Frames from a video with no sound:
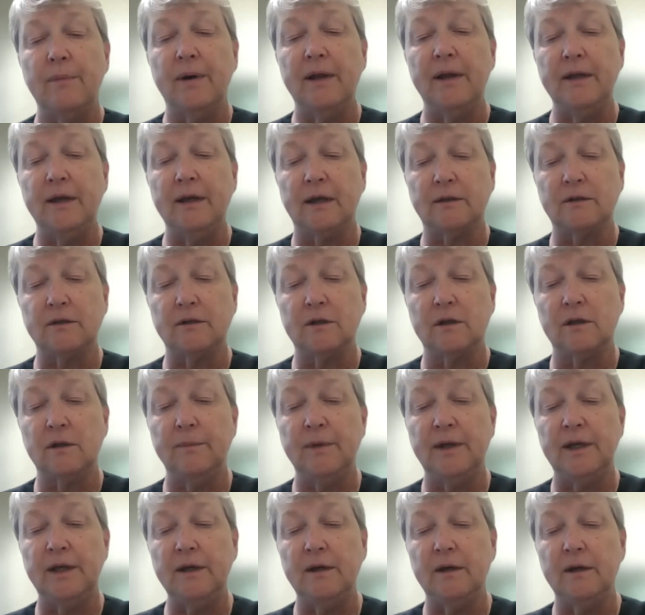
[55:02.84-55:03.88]
But yes,
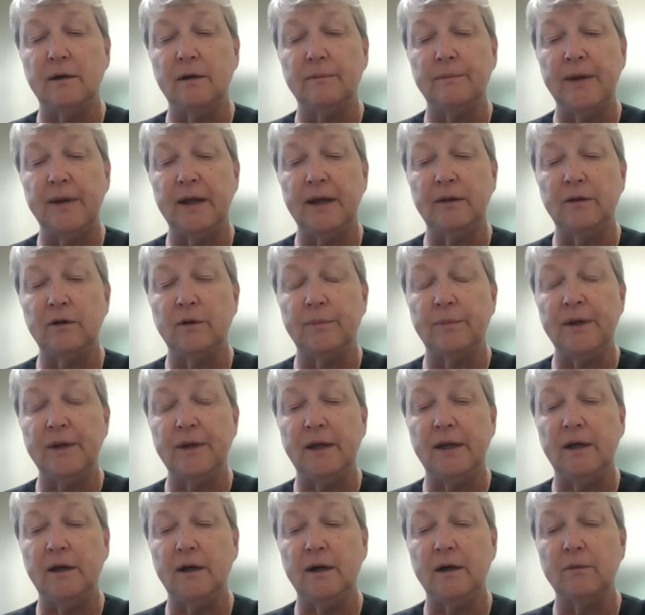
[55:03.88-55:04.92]
chlamydia,
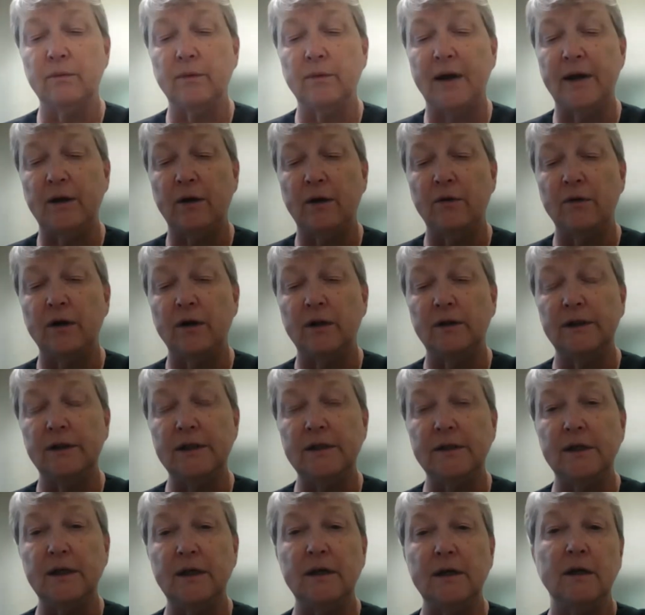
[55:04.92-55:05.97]
panleukopenia, rhino,
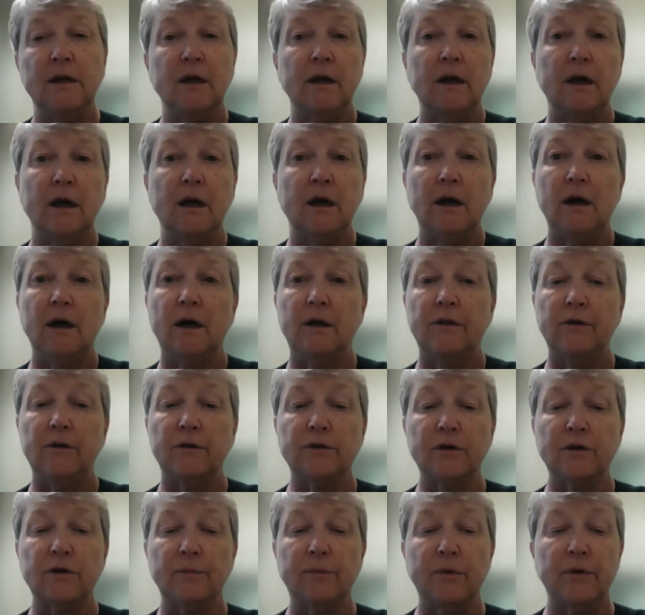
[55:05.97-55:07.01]
uh,
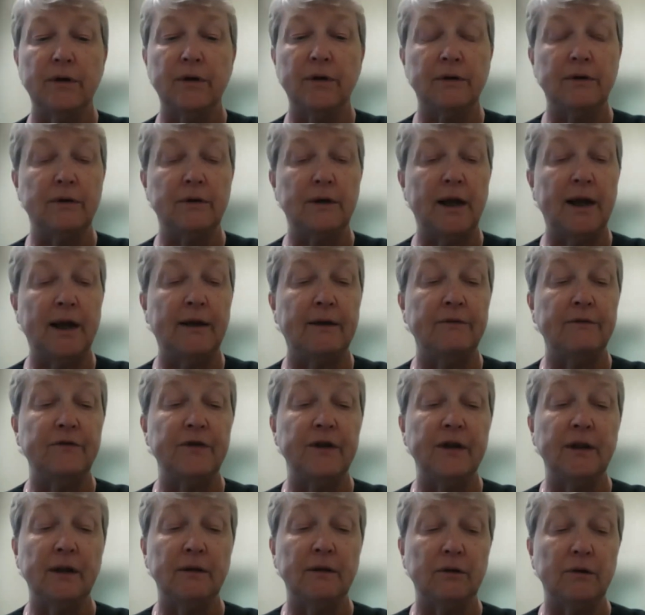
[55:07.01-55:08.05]
those are important. And
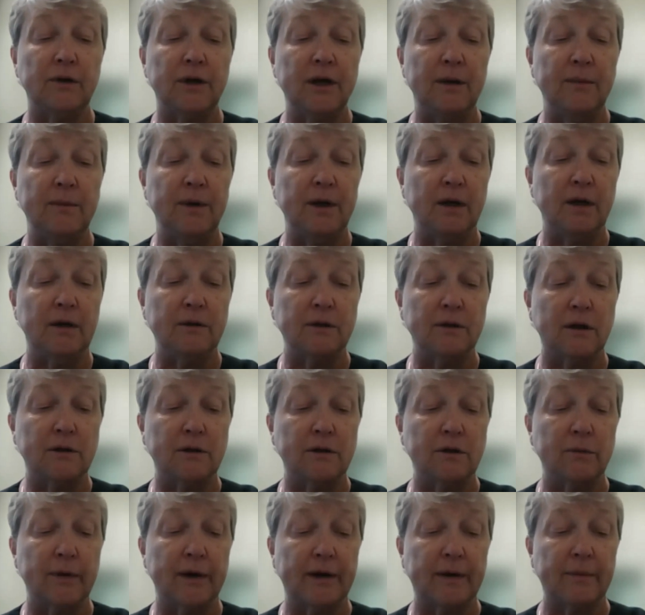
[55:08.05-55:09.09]
feline leukemia is
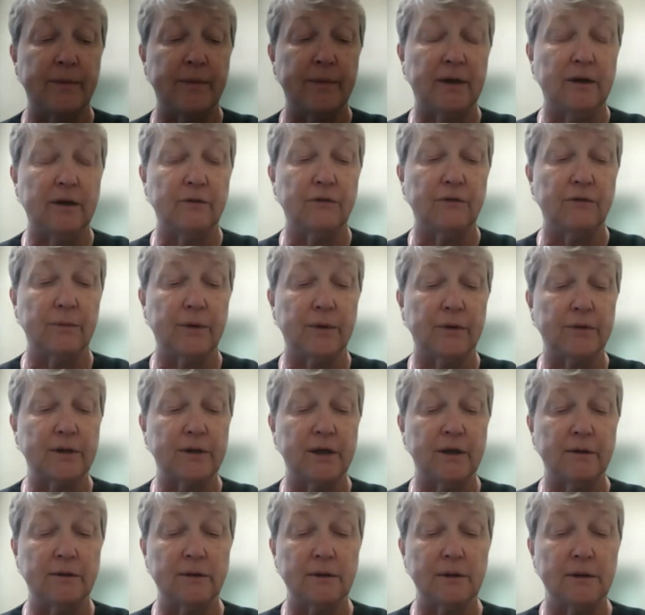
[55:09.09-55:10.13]
also recommended for most
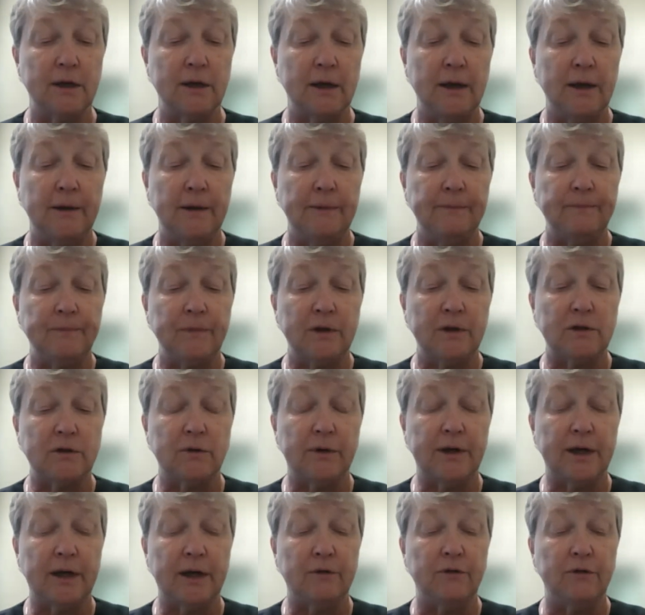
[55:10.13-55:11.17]
kittens. So
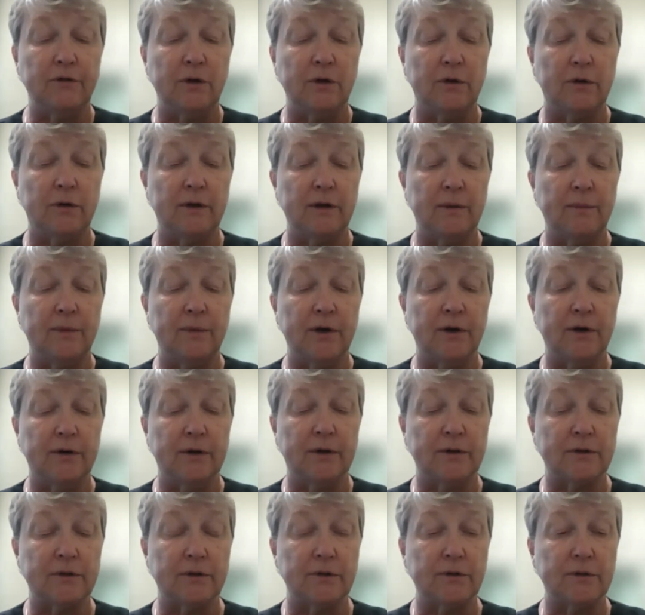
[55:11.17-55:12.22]
again, if you go to the American
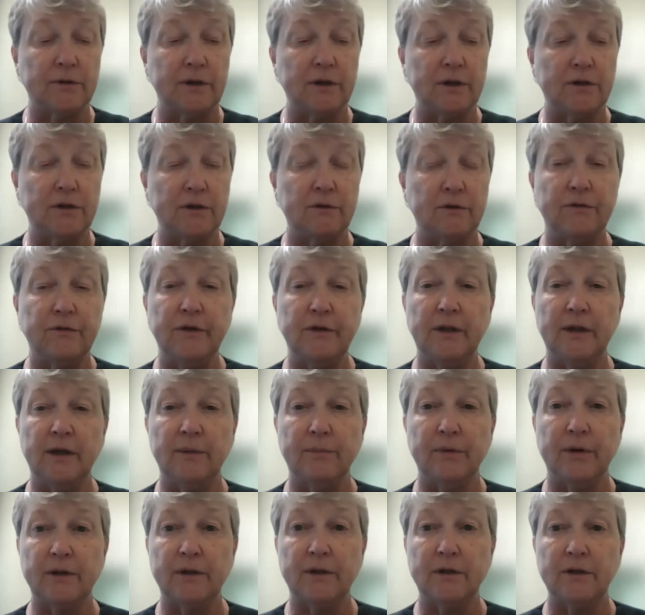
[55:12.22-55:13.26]
Association of
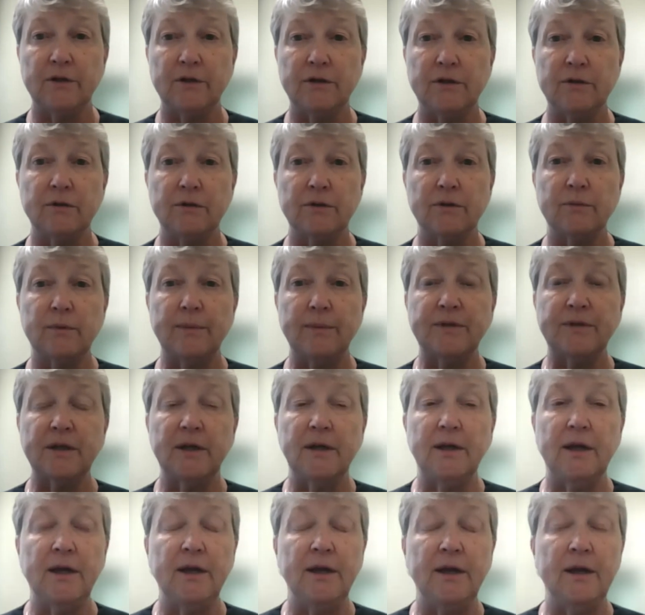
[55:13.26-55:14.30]
Feline Practitioners
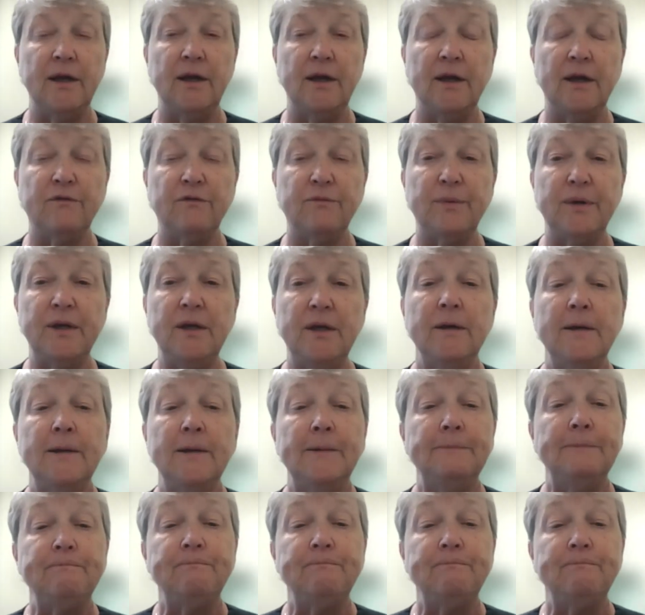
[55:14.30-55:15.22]
website, AAFP,